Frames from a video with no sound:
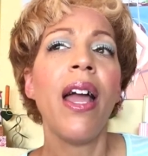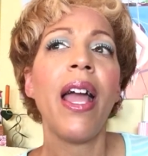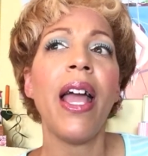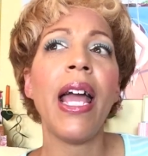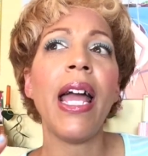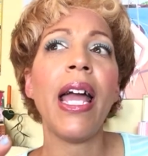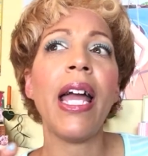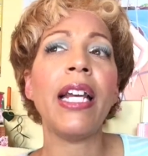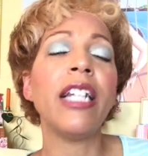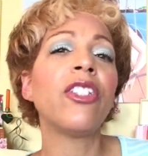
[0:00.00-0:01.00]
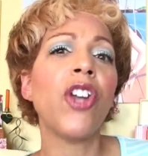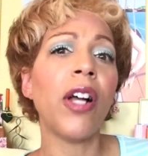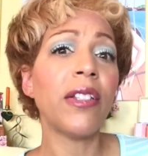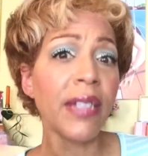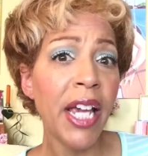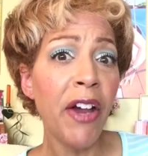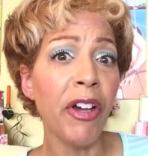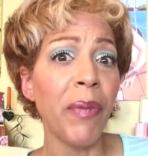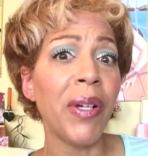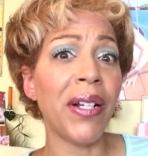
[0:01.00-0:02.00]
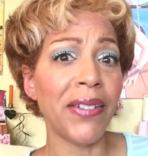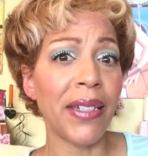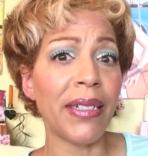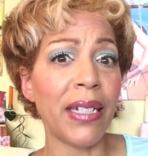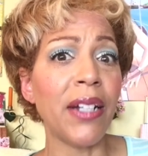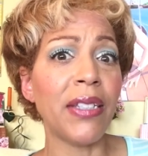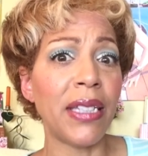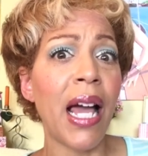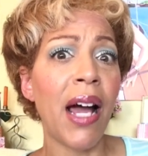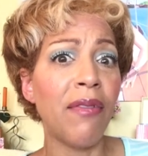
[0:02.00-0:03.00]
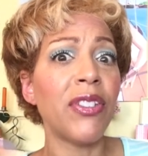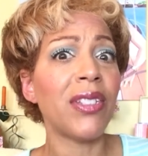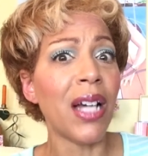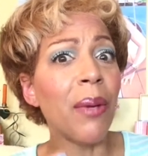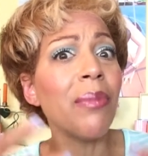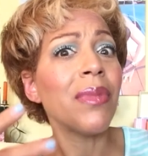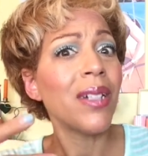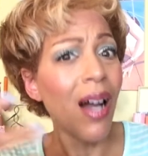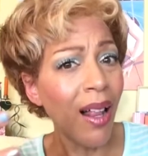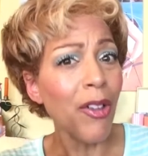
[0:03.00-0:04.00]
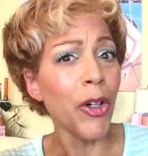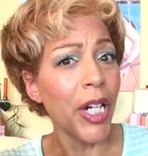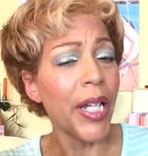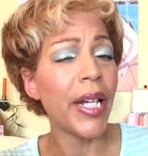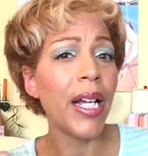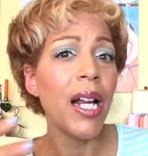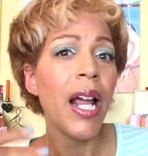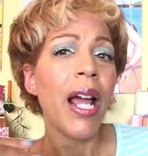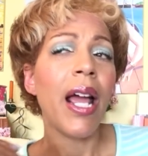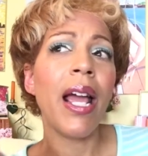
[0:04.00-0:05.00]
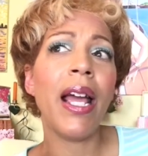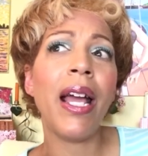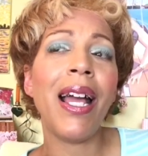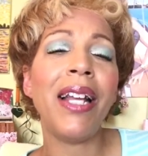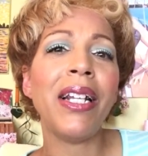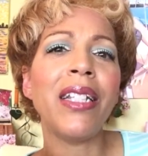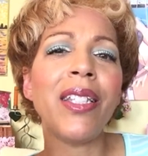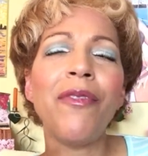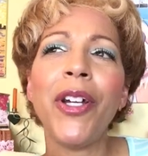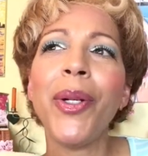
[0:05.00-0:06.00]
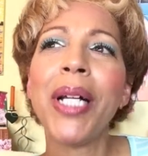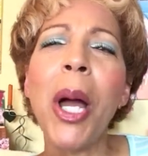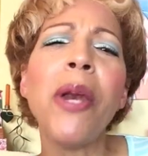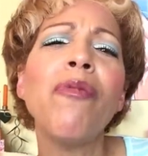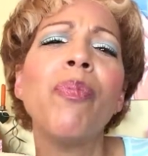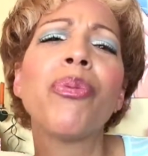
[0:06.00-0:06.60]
and it's not scary because it does have some color in it, and it's a very kind of